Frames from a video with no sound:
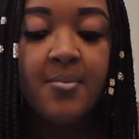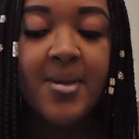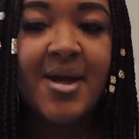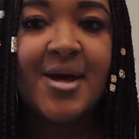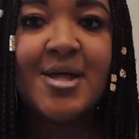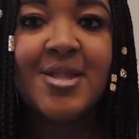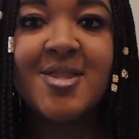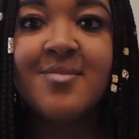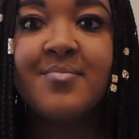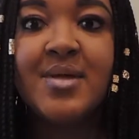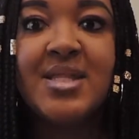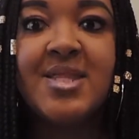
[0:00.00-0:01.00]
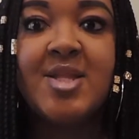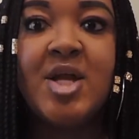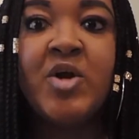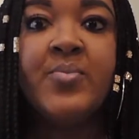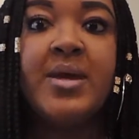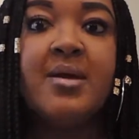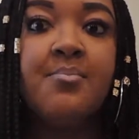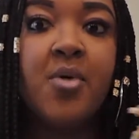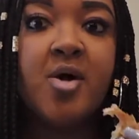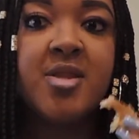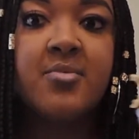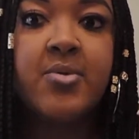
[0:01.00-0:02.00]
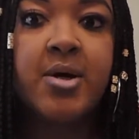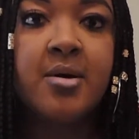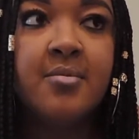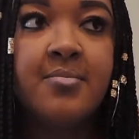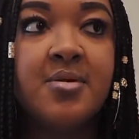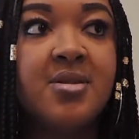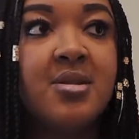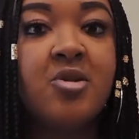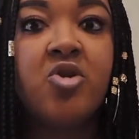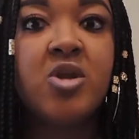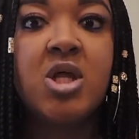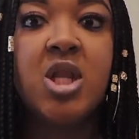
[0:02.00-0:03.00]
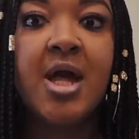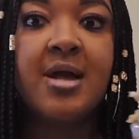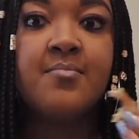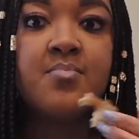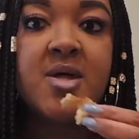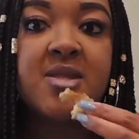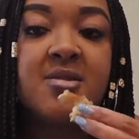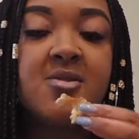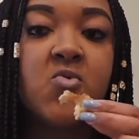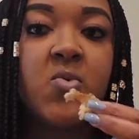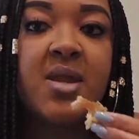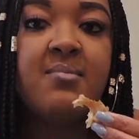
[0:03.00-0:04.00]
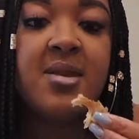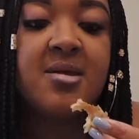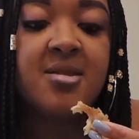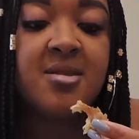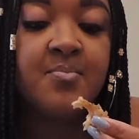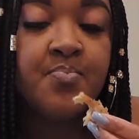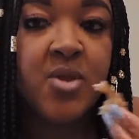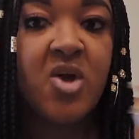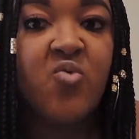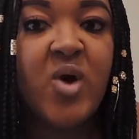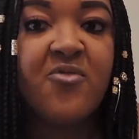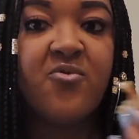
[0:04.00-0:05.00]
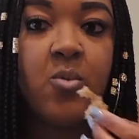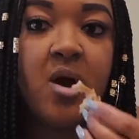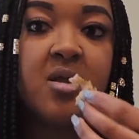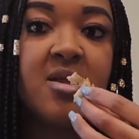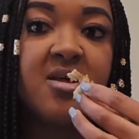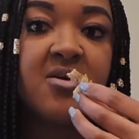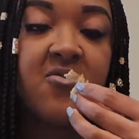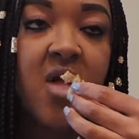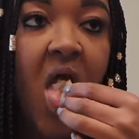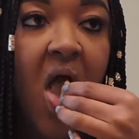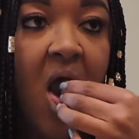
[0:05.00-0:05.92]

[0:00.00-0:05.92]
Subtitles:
because it's near me. Baltimore is literally like less than 20 minutes away from where I live.